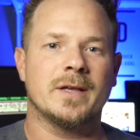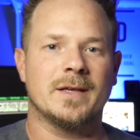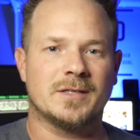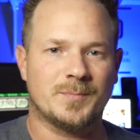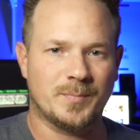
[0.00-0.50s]

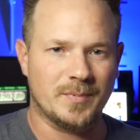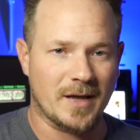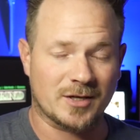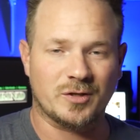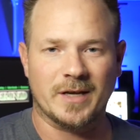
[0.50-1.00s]
it's
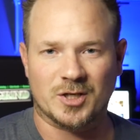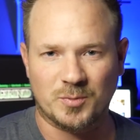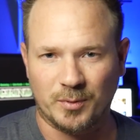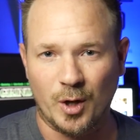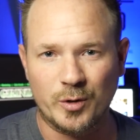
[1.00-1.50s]
actually
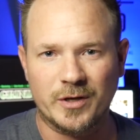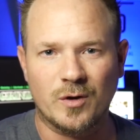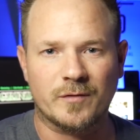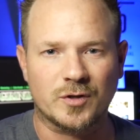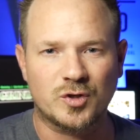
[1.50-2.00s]
exploded over